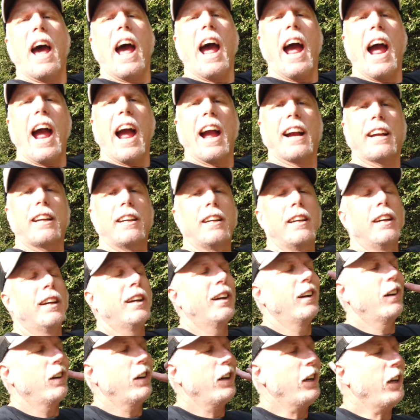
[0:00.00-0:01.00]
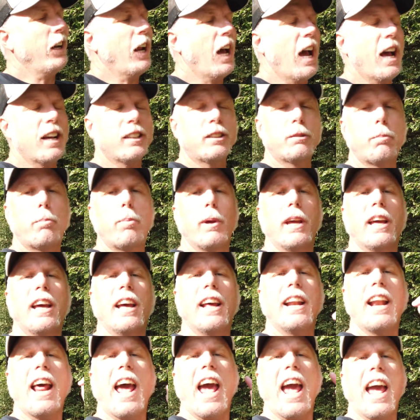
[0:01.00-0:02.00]
back. It has
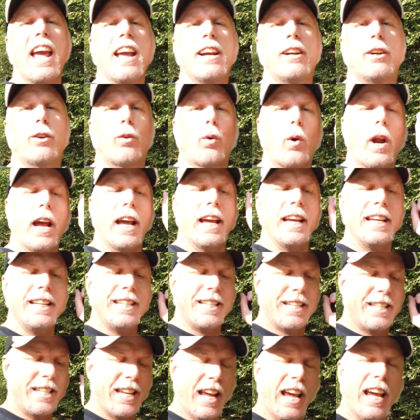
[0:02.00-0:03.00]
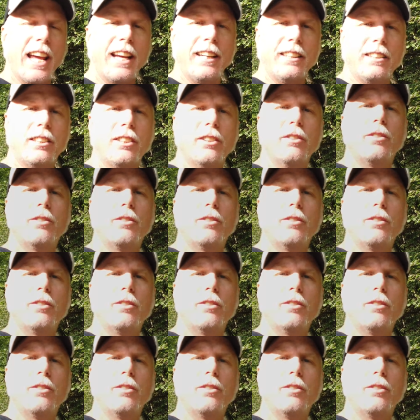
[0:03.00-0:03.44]
been a great day